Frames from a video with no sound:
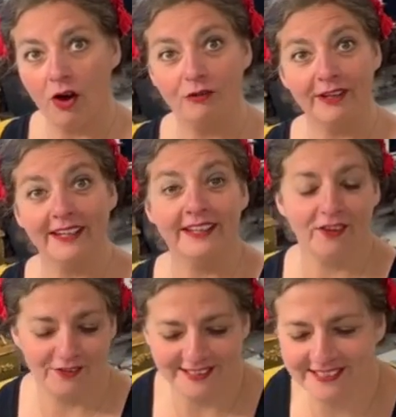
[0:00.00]
Oh, really?
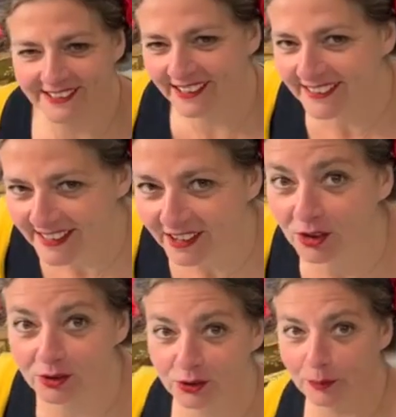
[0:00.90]
Oh, that's nice. Thank
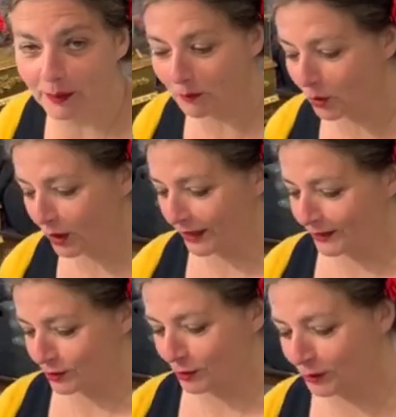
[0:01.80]
you. i a bit more
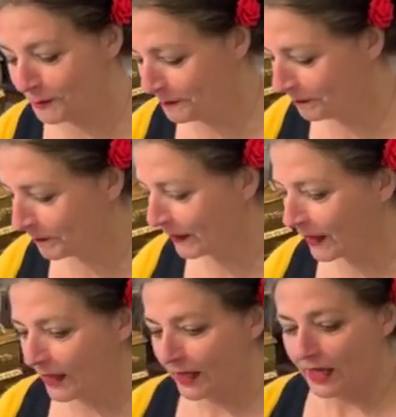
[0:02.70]
later on.
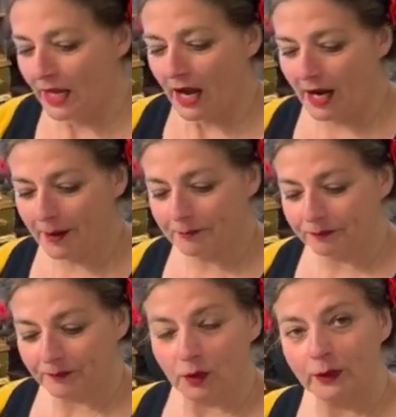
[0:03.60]
Um,
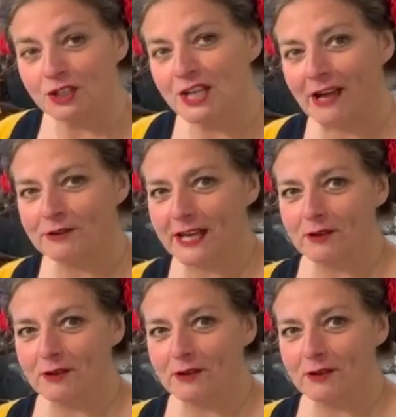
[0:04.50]
quick shout